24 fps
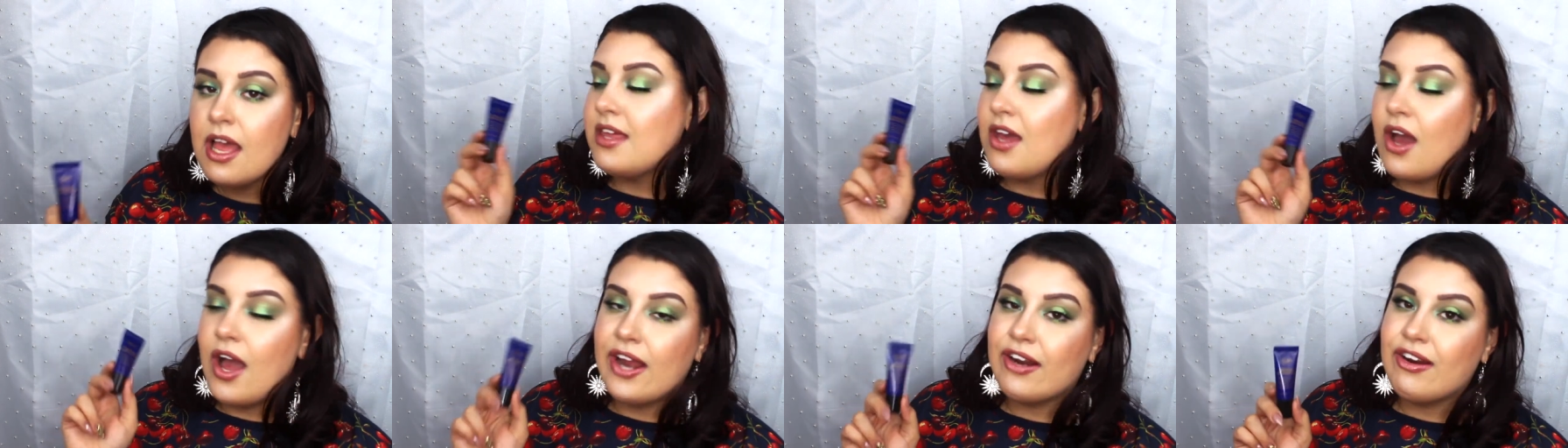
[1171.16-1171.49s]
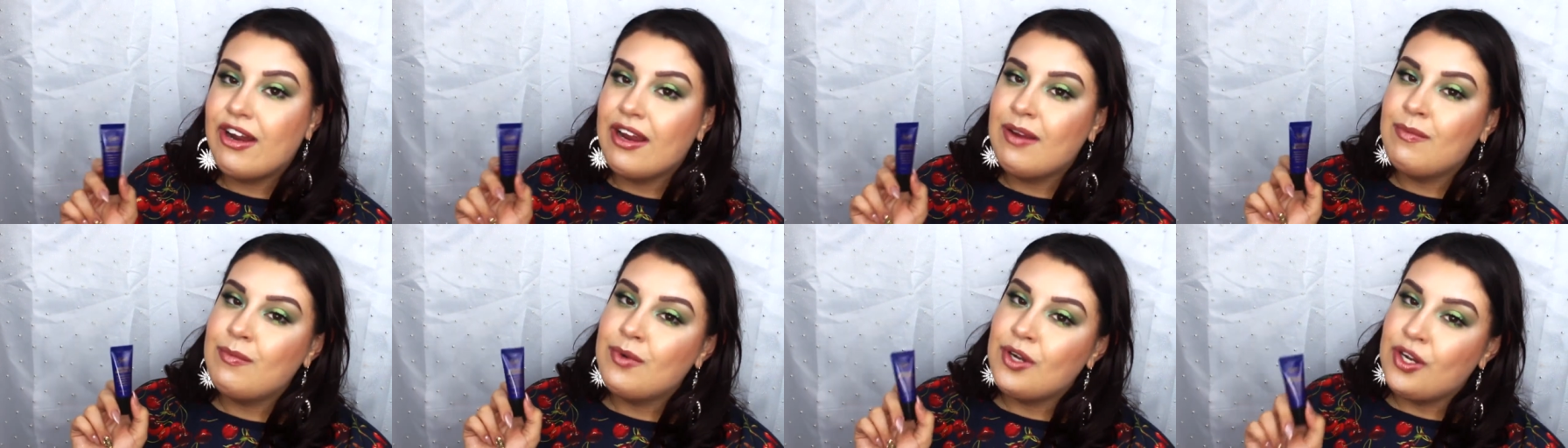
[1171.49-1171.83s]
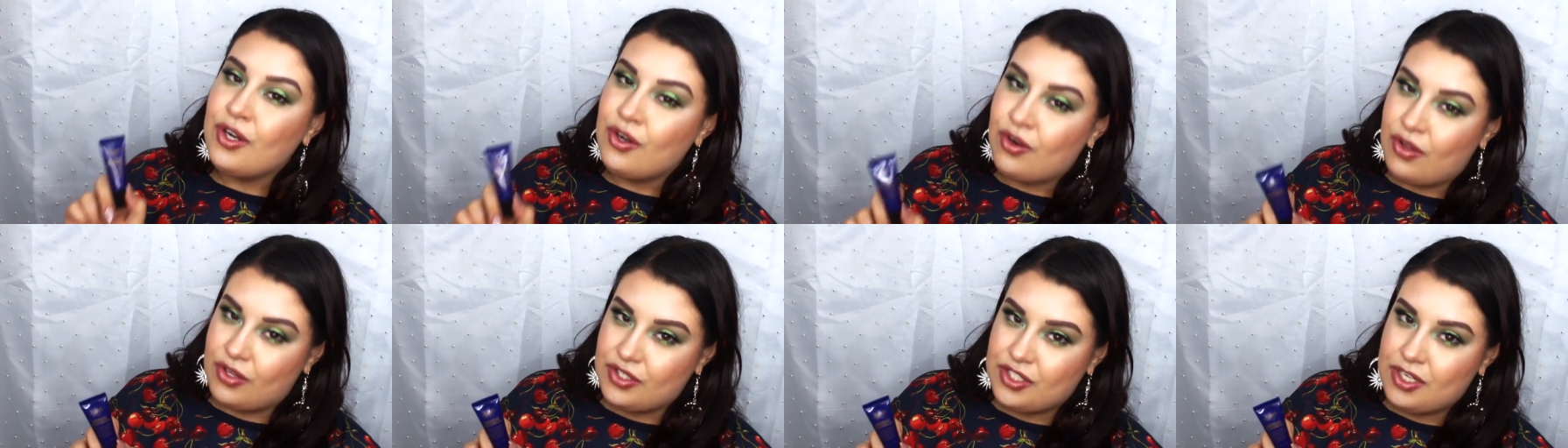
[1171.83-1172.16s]
The eye cream,
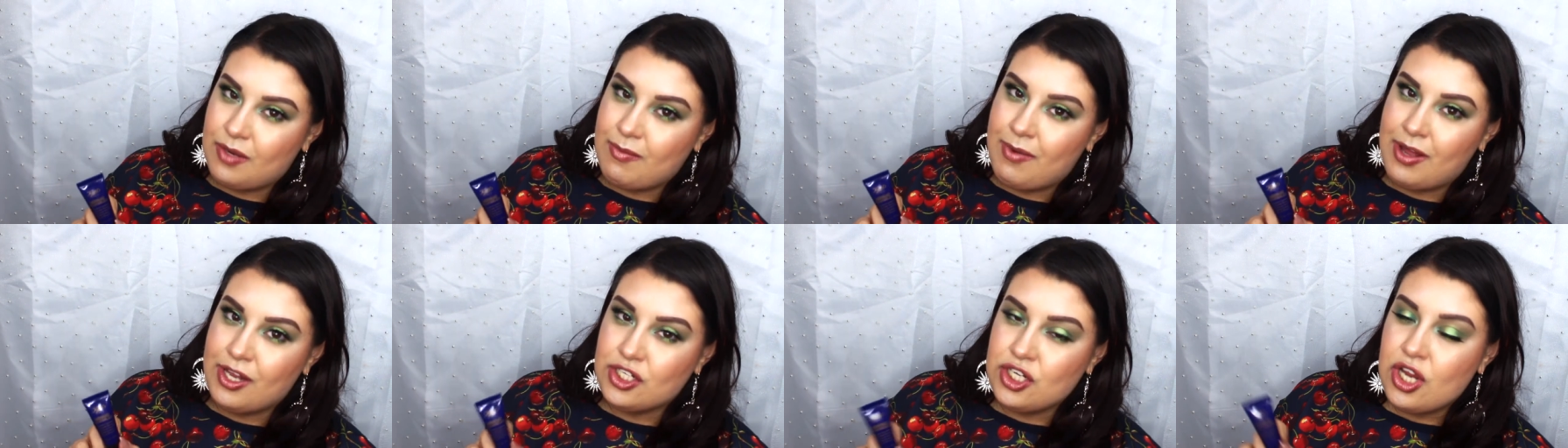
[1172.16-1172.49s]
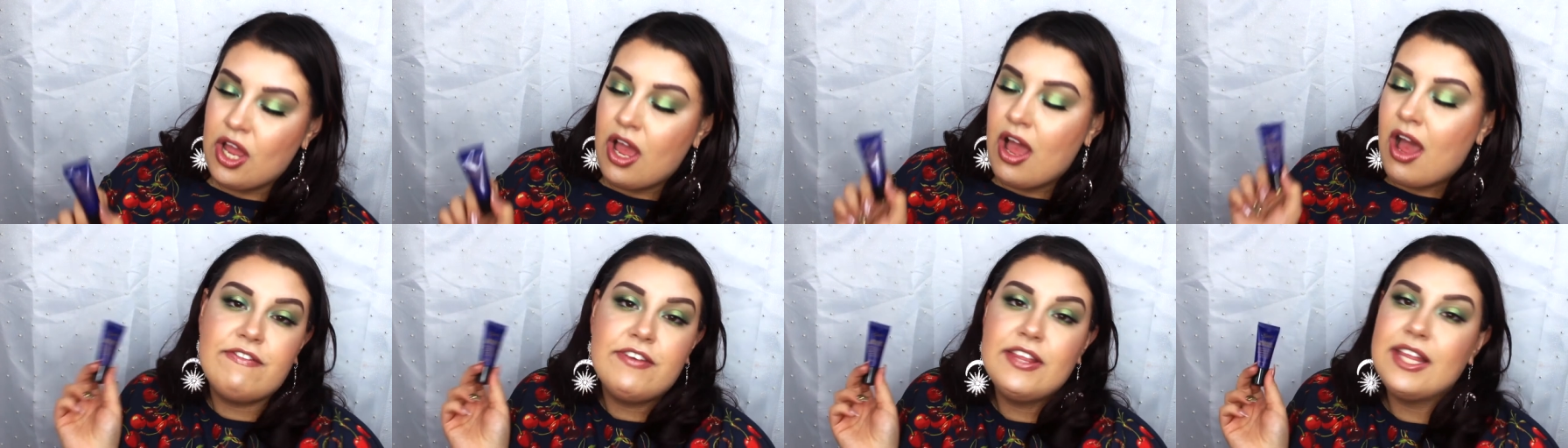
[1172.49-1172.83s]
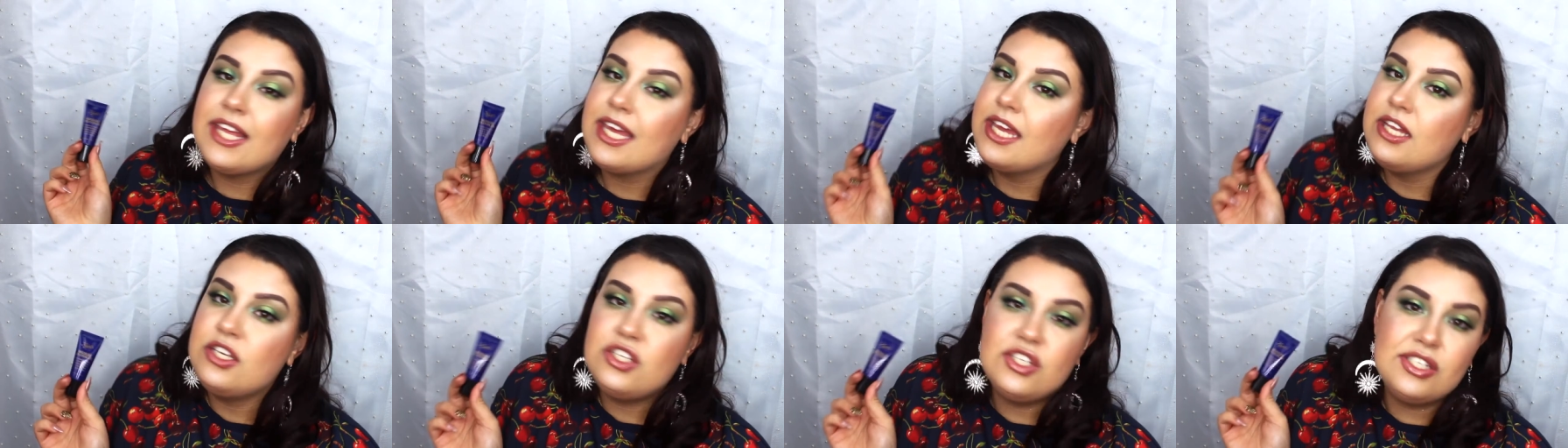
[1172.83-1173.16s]
not so much. I feel
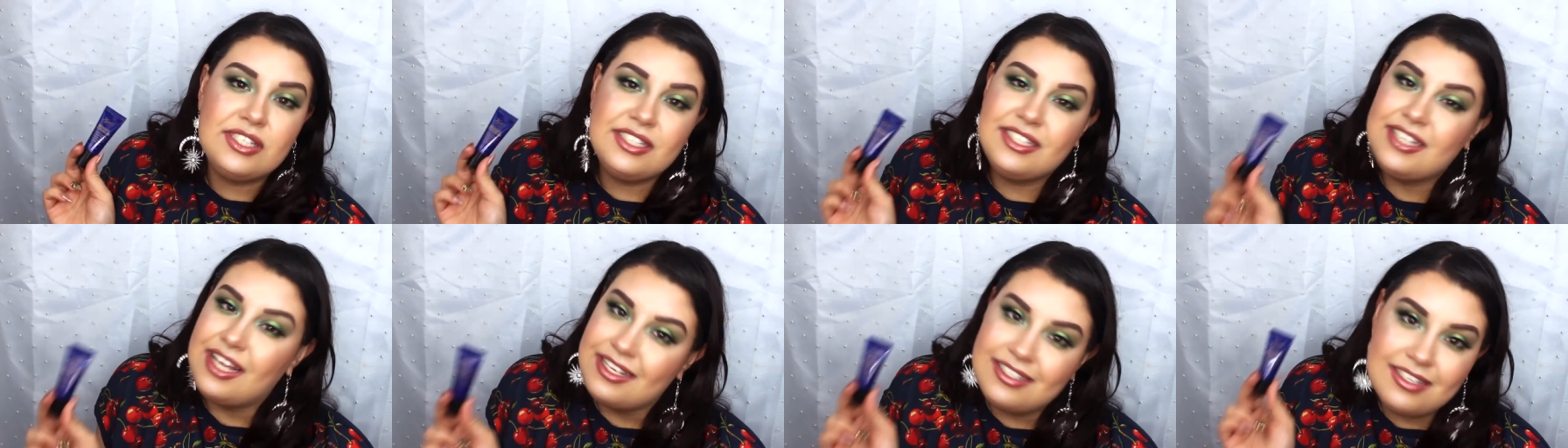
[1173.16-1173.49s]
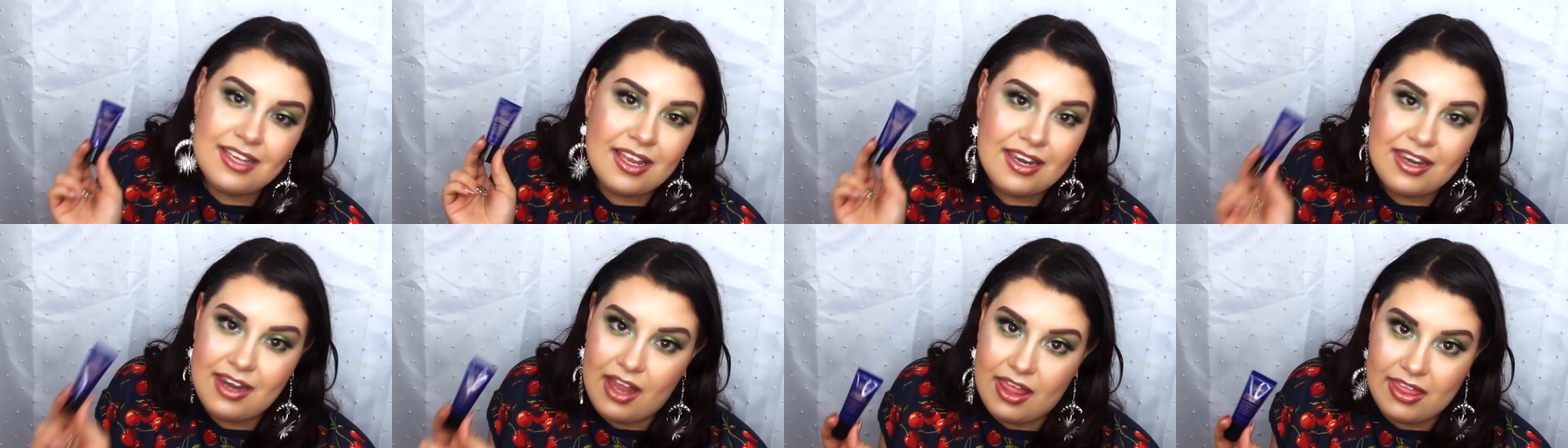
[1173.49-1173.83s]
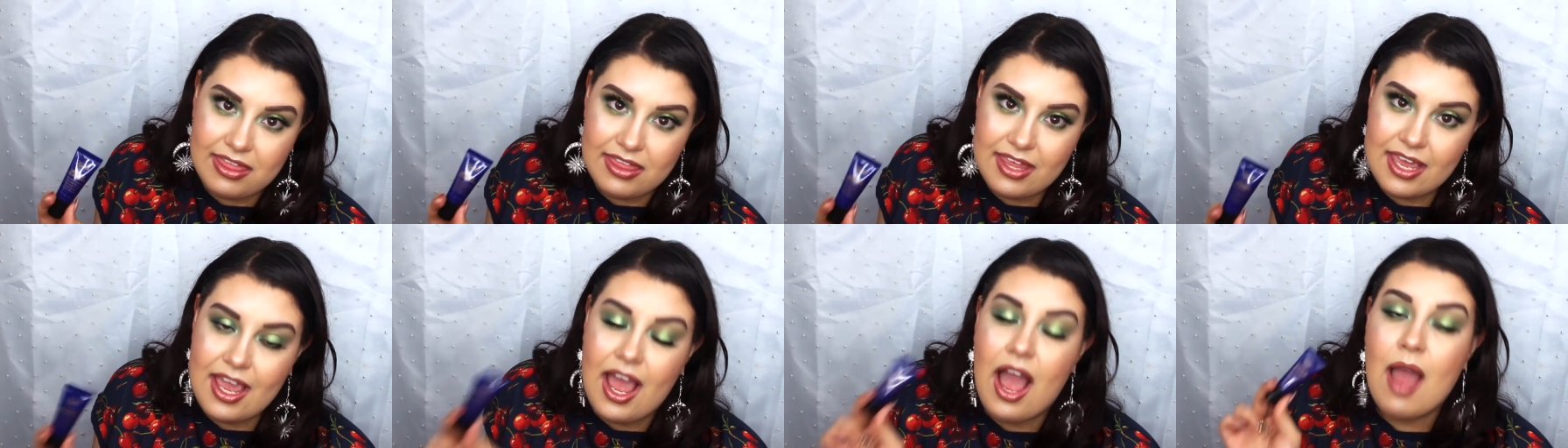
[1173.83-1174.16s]
like it just does
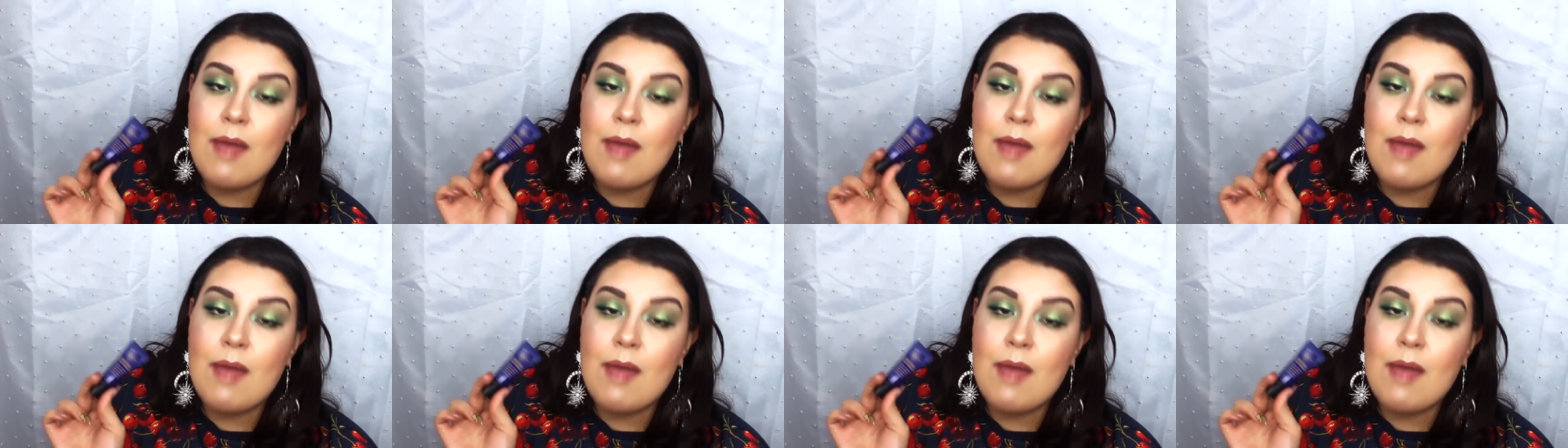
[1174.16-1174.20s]
nothing.